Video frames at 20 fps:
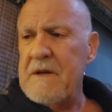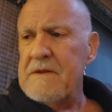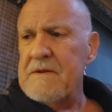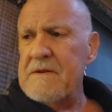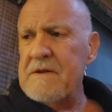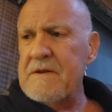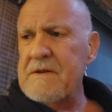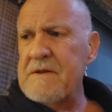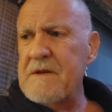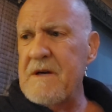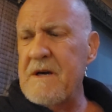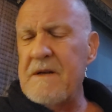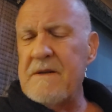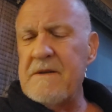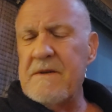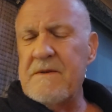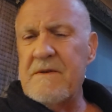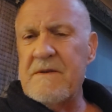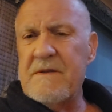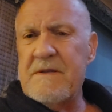does not
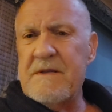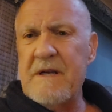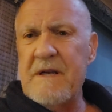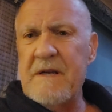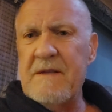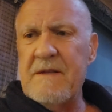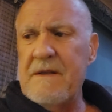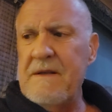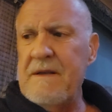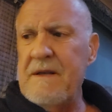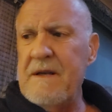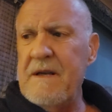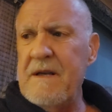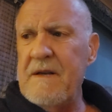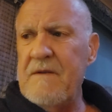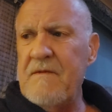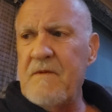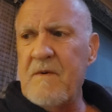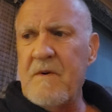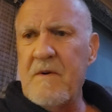understand the
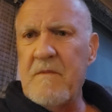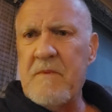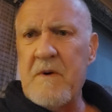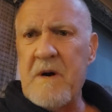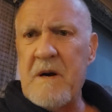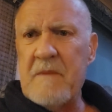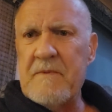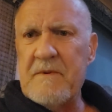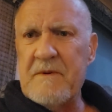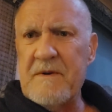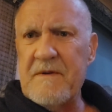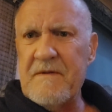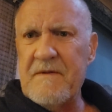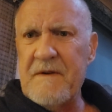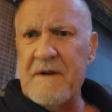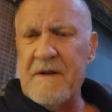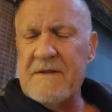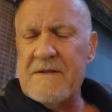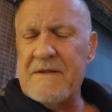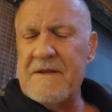need for proper
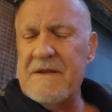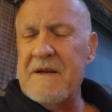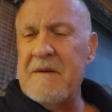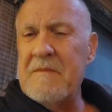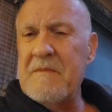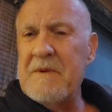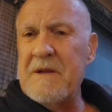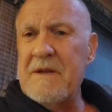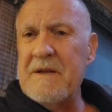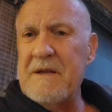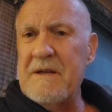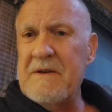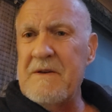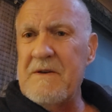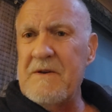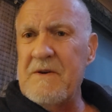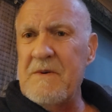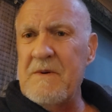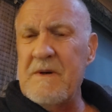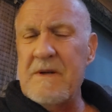defense and the ability to
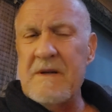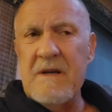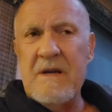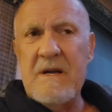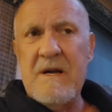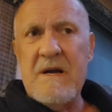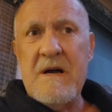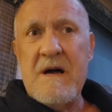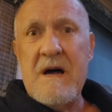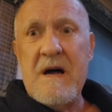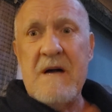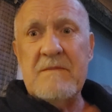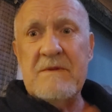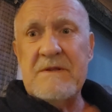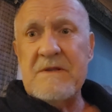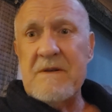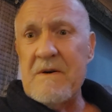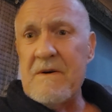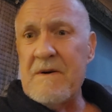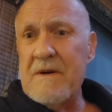do it. I'm
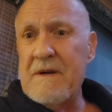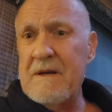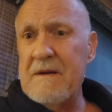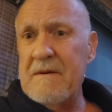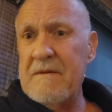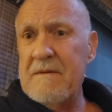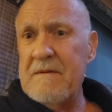sorry.